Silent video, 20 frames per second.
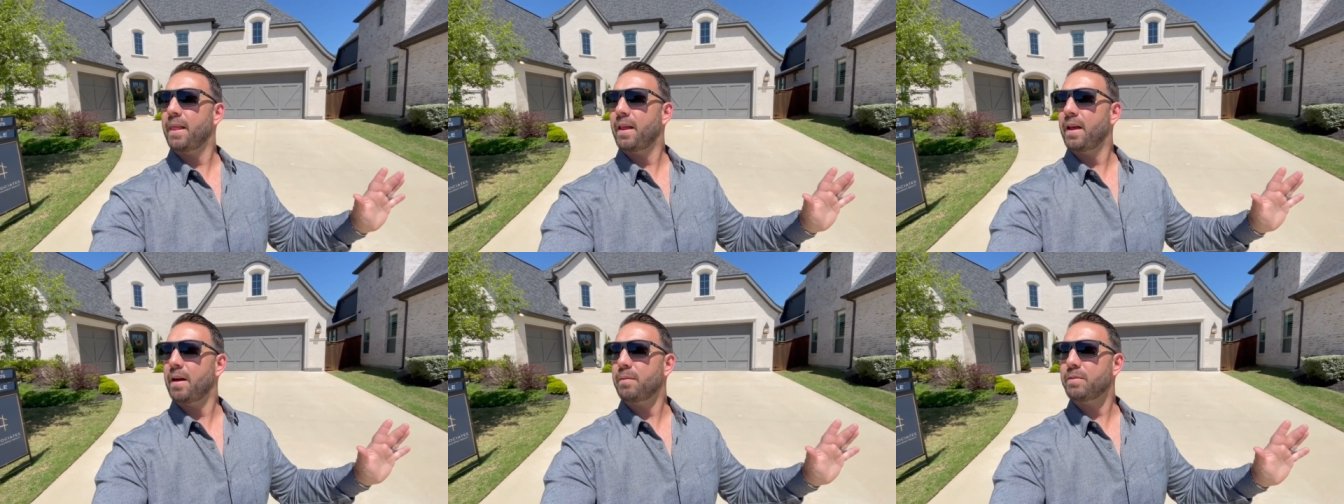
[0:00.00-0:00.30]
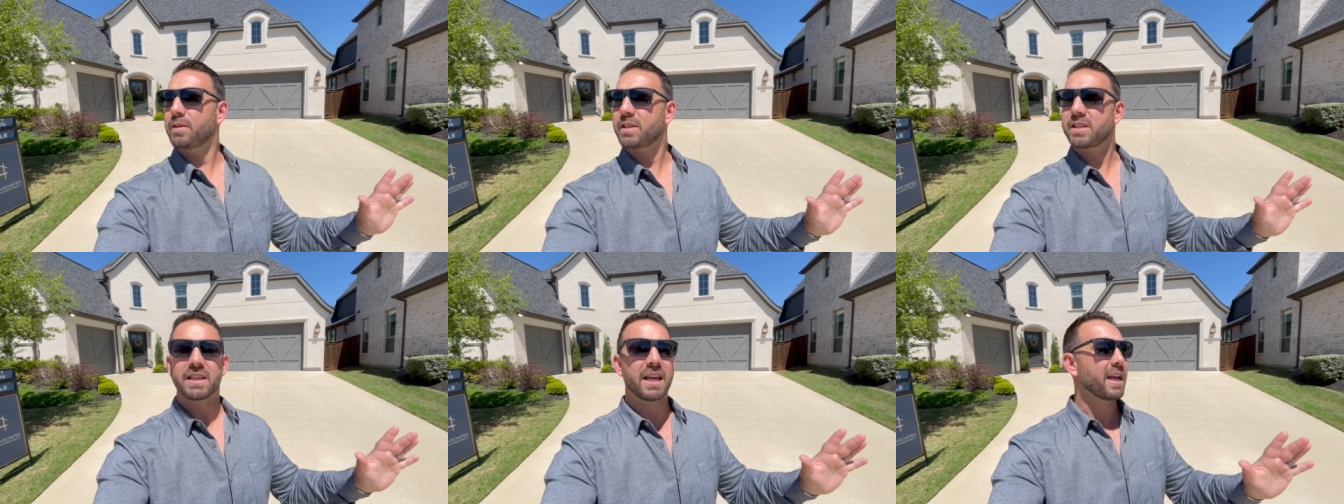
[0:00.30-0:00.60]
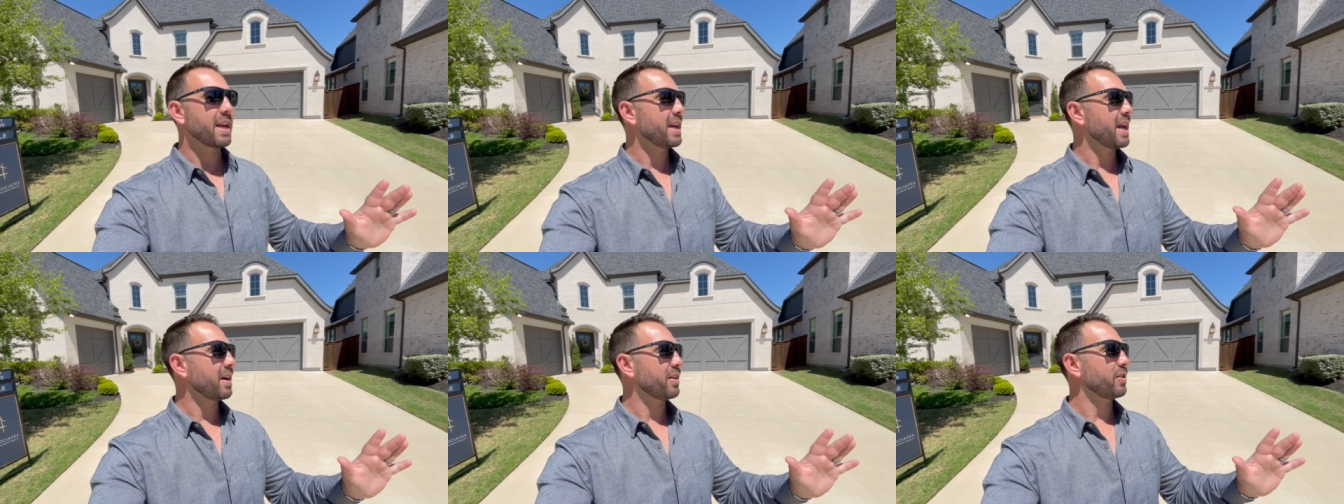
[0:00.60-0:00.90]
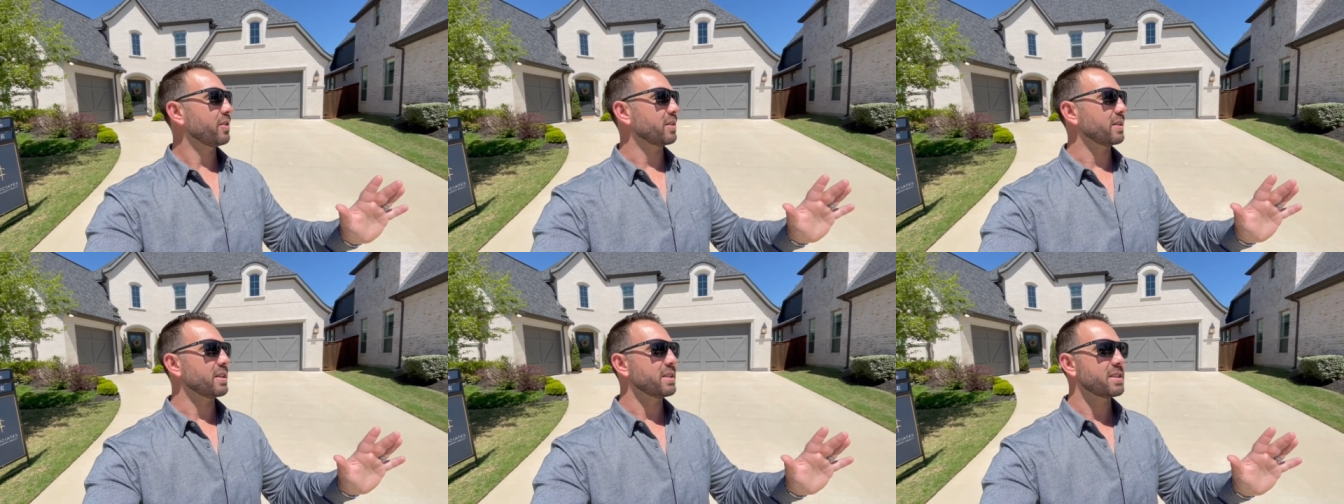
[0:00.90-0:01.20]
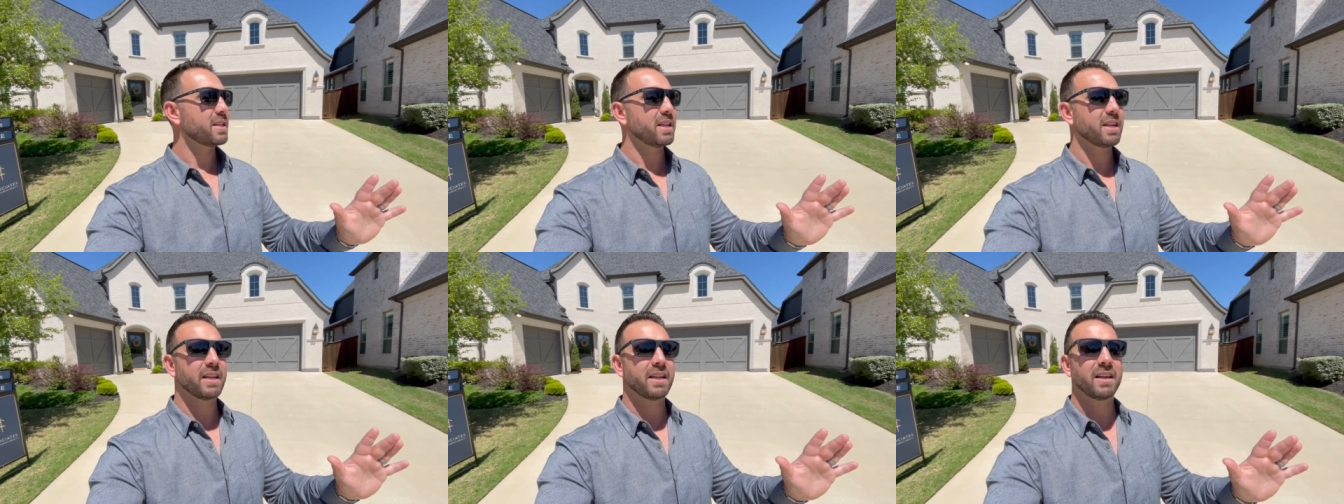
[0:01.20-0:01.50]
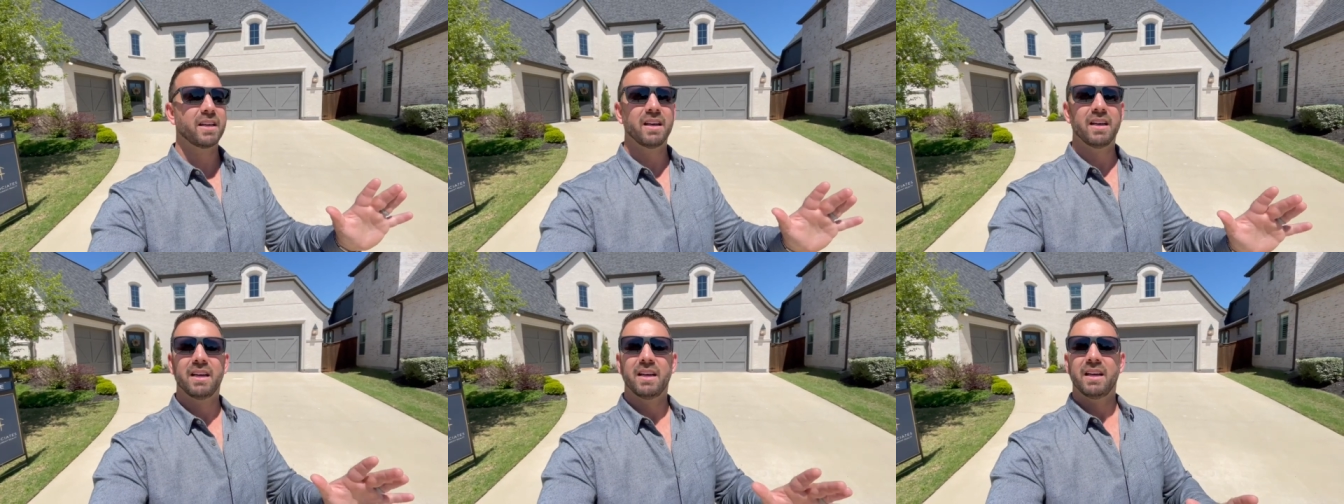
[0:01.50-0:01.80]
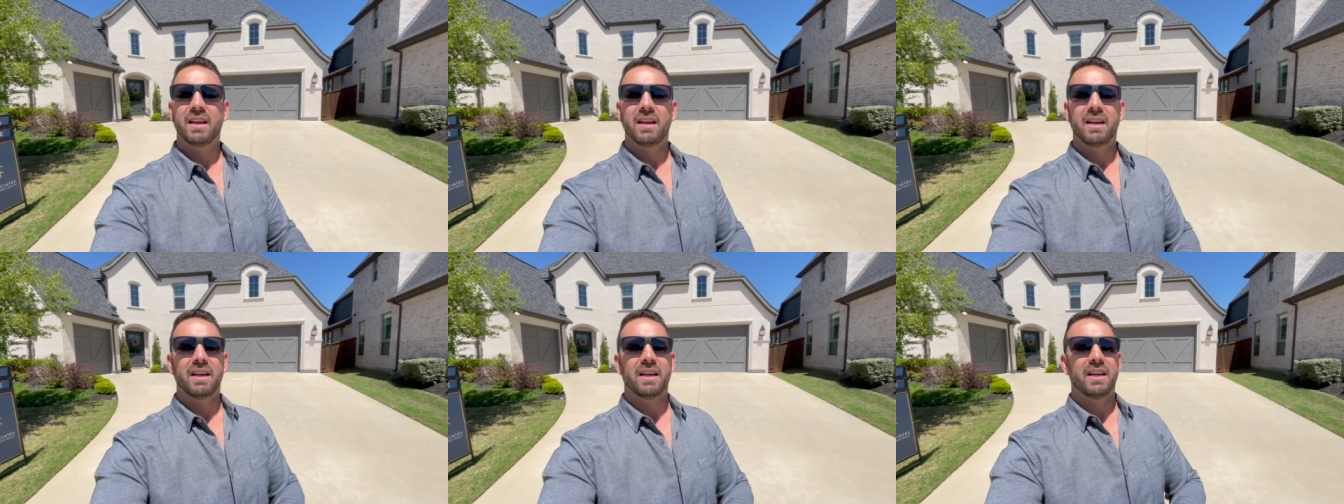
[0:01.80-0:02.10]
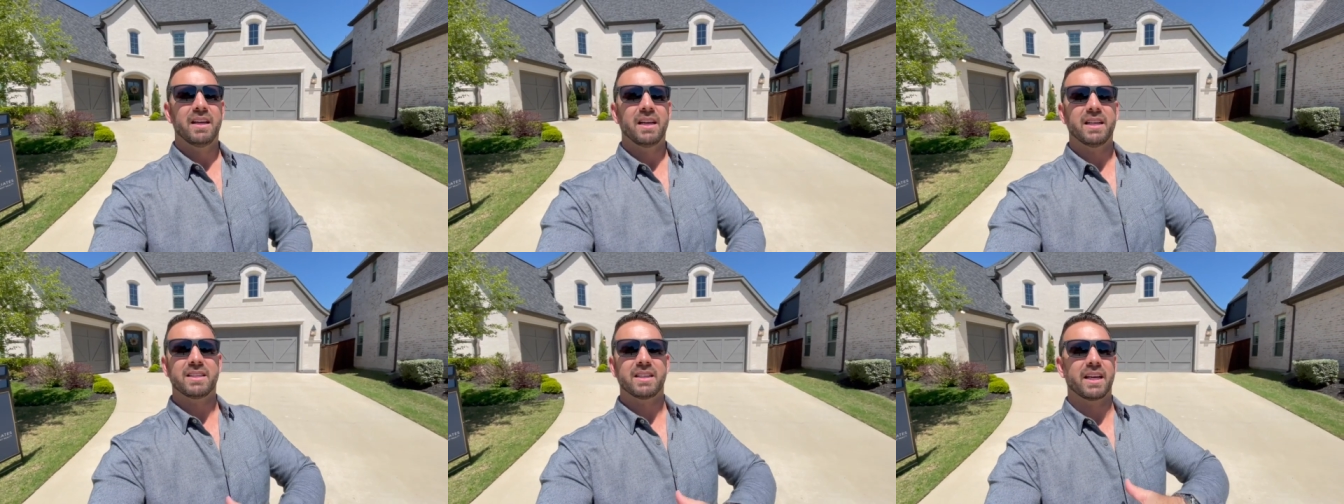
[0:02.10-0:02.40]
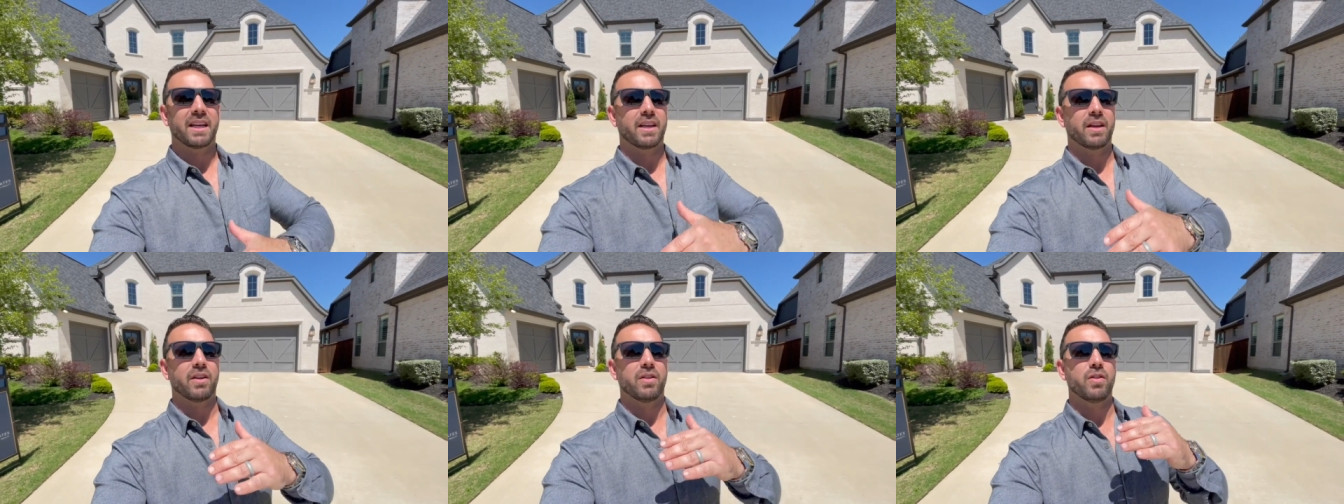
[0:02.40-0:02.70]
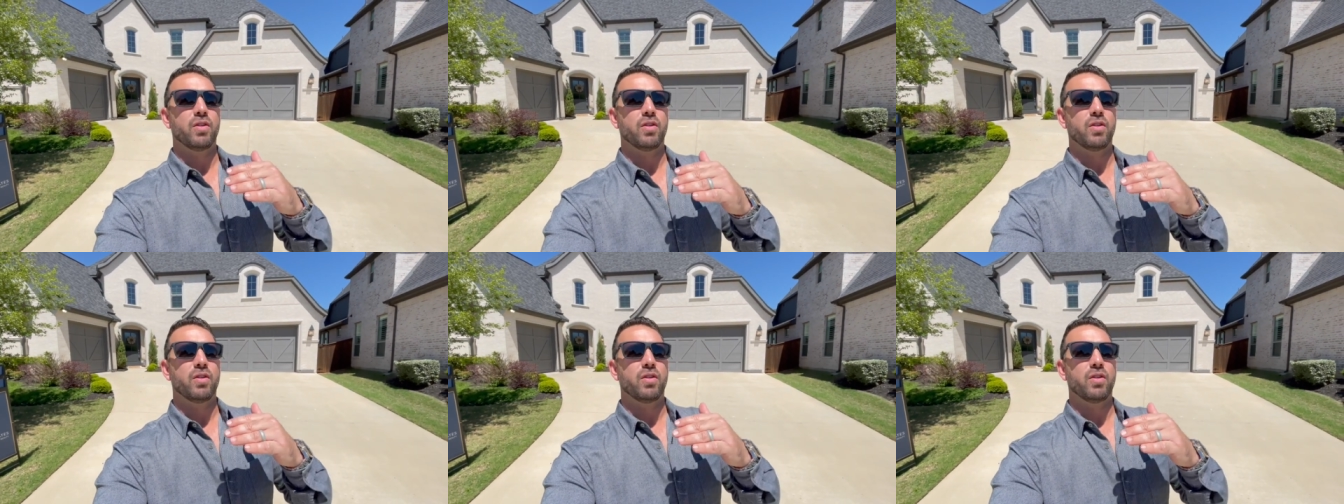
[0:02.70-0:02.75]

I'm just standing out here listening. It's like